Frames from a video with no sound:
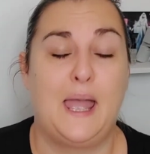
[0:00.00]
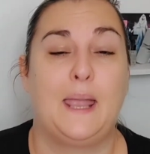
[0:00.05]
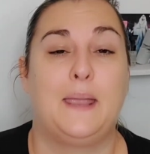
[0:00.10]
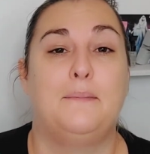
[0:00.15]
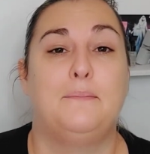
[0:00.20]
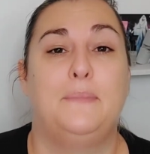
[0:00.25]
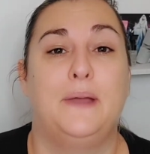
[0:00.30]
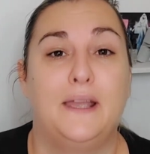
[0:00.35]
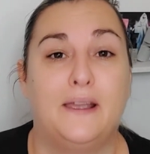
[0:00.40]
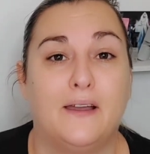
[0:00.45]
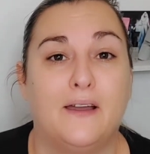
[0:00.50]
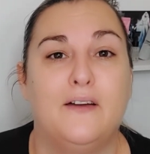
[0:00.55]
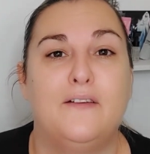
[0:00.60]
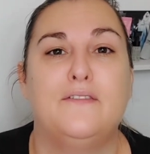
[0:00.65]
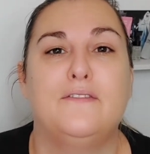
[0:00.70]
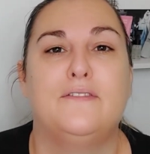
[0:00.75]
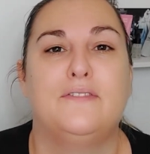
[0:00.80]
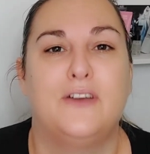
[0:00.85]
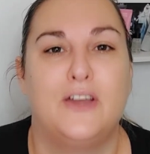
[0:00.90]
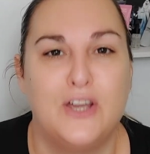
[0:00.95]
a bigger
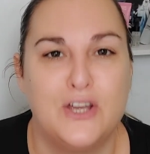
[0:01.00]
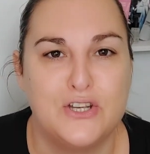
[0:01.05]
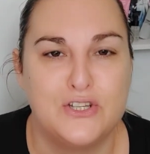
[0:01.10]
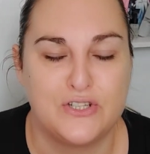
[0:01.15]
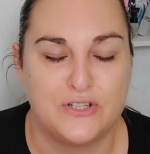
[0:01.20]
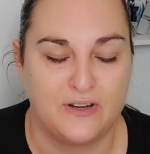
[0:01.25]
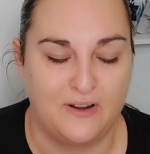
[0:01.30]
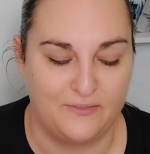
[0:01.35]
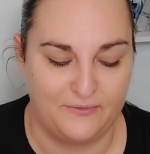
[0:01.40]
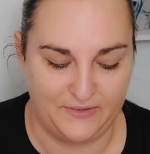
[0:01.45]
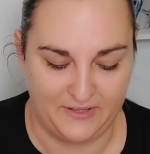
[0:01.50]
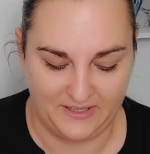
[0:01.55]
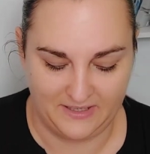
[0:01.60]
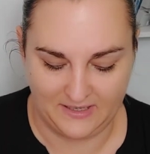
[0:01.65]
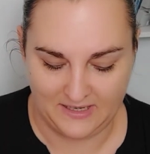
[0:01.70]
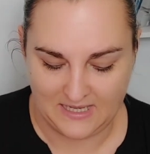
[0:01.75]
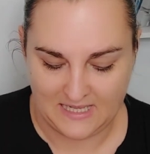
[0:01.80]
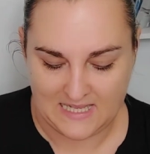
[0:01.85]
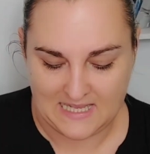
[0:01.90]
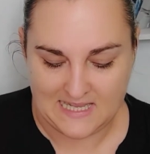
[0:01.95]
version of
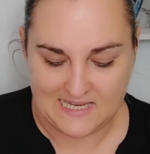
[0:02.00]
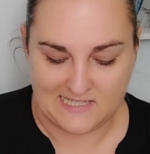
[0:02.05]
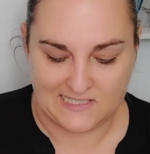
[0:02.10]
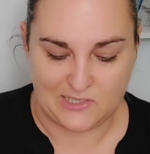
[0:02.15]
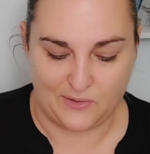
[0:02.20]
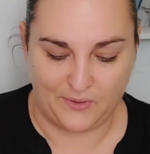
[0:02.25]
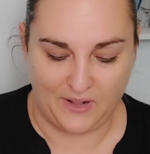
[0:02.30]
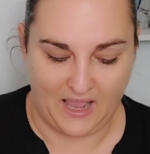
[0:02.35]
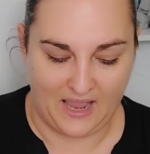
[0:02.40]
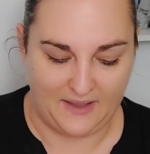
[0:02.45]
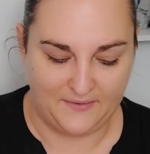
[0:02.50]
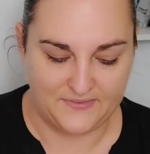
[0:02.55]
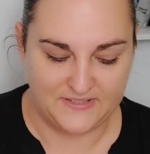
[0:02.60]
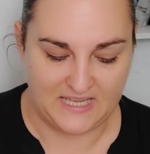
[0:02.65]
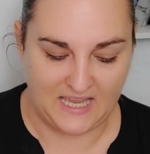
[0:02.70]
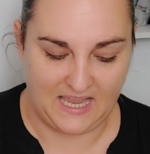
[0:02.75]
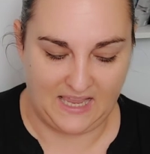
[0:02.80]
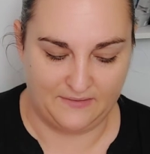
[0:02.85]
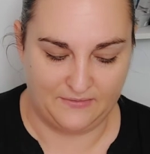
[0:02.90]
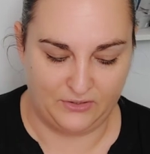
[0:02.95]
it. So I'll have to
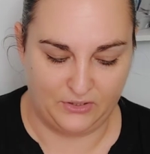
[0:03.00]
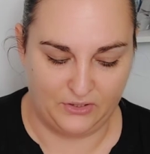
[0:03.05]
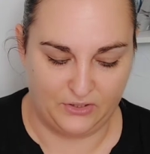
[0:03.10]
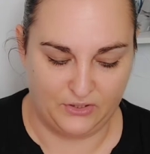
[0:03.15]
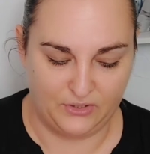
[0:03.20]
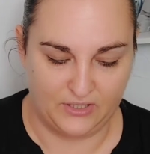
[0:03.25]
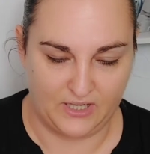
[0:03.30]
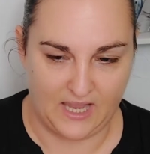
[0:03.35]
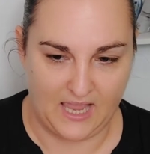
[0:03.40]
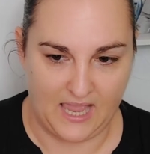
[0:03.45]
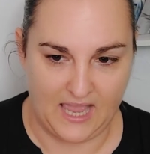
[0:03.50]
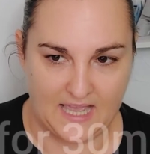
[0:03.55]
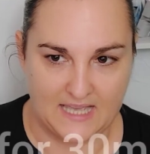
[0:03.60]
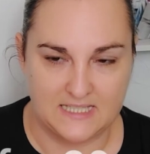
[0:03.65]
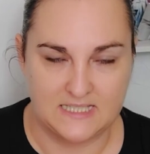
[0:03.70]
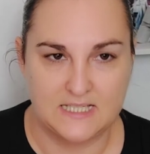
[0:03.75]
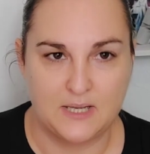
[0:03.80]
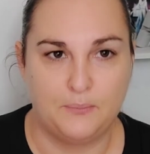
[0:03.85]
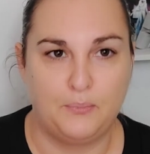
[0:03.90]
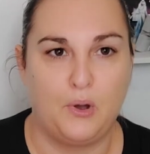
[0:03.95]
have a look
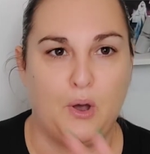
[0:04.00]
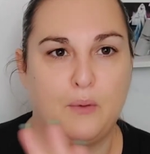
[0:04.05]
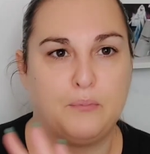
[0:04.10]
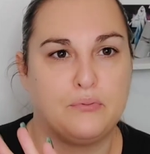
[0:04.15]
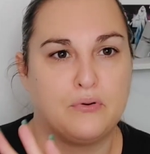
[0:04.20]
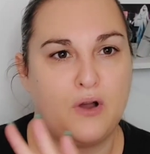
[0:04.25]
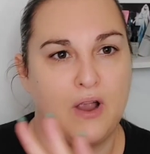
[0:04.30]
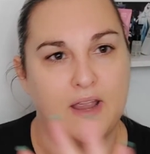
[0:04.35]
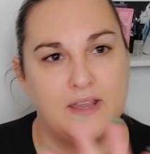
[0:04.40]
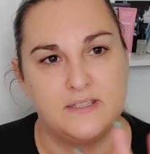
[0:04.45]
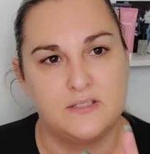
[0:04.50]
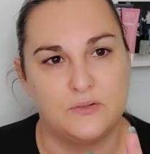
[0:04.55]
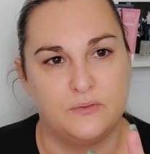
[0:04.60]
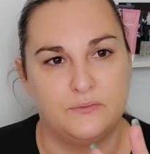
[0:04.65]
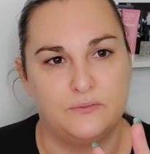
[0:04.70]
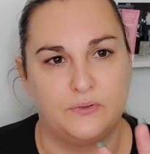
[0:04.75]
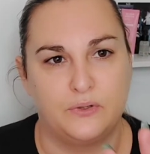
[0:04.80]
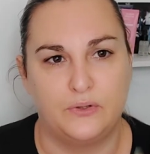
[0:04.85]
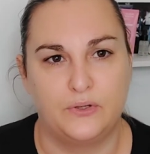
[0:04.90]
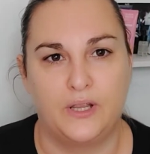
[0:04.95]
and put a price up
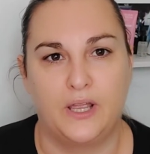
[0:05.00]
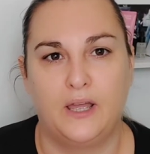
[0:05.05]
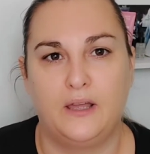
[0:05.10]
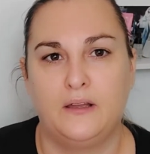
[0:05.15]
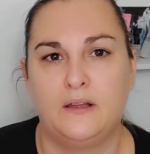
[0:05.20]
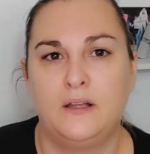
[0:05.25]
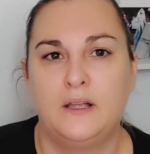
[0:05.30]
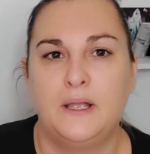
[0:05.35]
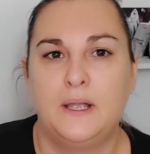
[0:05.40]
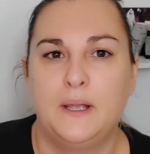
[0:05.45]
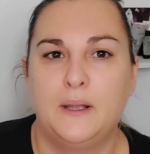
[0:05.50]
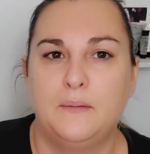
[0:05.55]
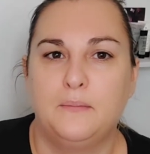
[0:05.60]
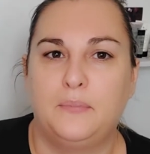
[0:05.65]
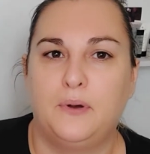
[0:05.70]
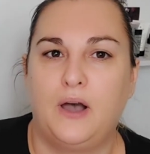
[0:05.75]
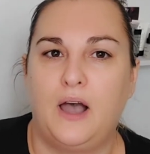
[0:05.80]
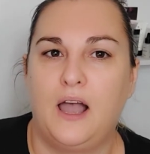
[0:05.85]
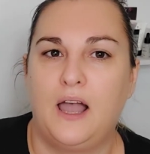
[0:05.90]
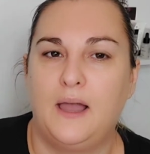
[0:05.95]
for you.
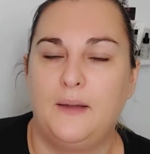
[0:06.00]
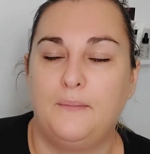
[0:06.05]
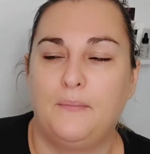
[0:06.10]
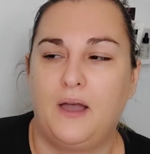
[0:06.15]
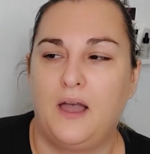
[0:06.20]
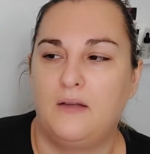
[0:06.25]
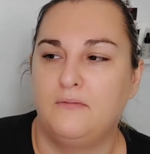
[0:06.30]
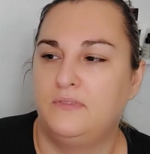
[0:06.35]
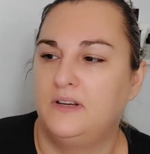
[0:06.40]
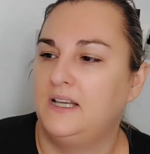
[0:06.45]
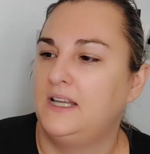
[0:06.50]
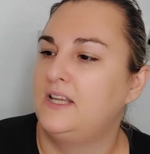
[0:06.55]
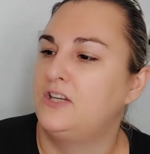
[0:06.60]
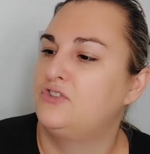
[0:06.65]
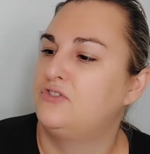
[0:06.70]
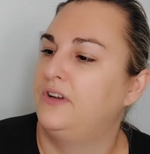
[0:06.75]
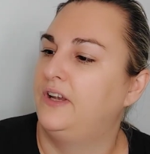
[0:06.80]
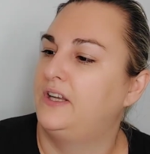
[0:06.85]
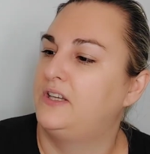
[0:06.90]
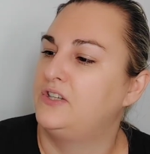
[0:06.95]
But um, I'm really
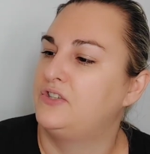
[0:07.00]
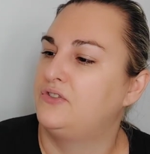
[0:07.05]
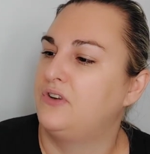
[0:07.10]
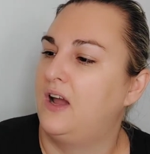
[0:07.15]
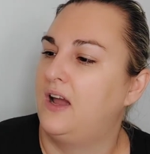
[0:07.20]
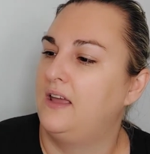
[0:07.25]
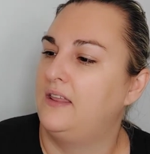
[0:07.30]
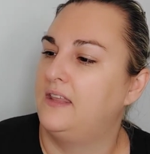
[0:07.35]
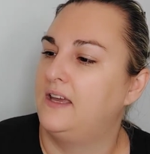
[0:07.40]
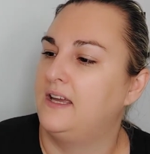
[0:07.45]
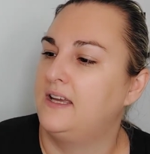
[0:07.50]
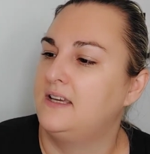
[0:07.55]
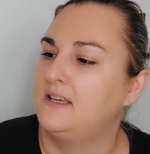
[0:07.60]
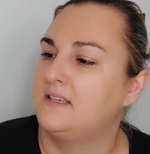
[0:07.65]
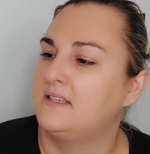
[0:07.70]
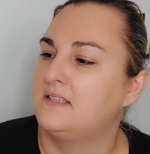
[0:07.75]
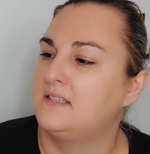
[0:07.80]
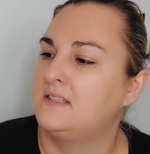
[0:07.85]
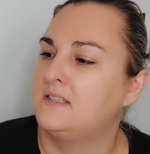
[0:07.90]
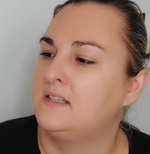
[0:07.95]
intrigued to try
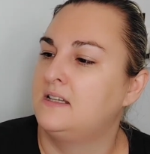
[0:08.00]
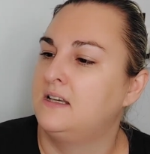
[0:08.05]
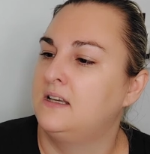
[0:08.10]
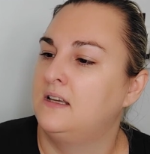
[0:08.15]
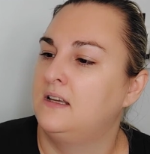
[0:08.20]
this